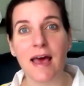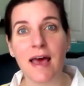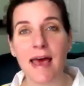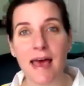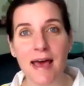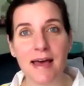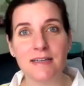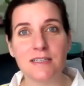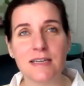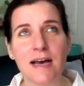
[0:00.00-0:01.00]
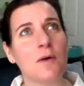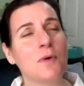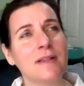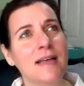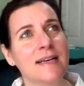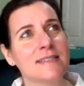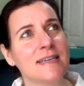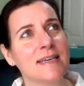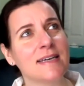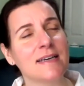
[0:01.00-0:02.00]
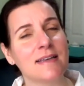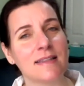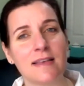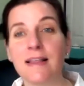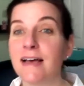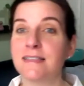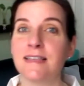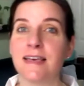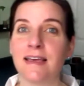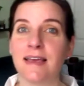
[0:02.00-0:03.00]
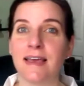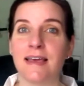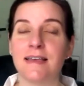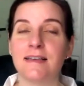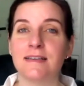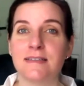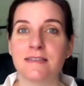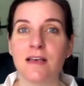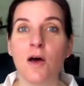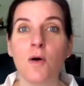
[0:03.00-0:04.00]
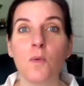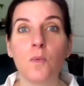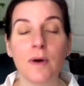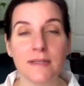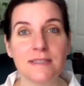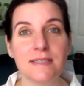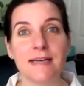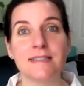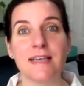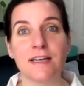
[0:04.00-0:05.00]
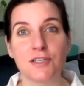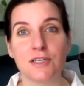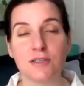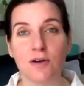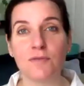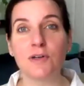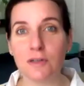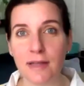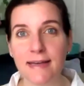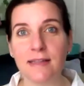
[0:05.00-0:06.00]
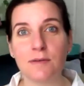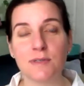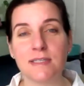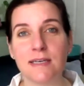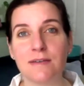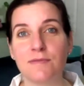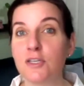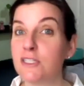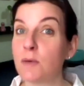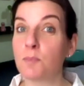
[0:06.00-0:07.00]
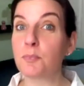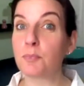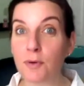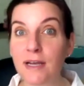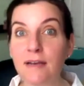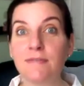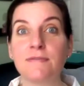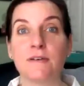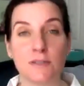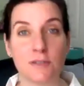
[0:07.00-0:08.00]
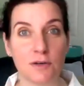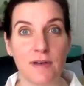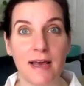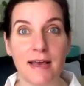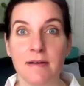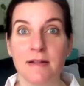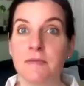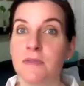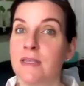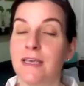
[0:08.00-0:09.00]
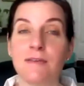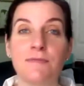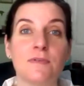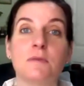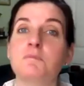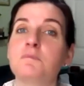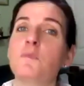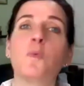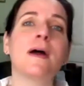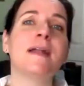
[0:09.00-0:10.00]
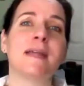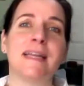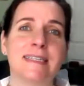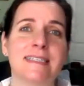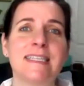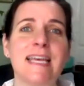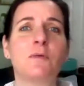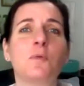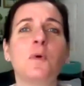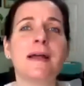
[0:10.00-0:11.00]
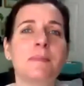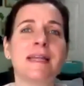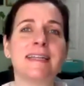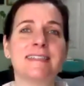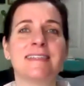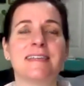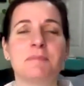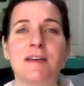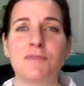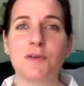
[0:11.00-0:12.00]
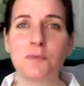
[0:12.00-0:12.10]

And one last thing, the last thing is, once today's session is over, you'll likely receive just a brief survey. 1 minute, take 1 minute, if you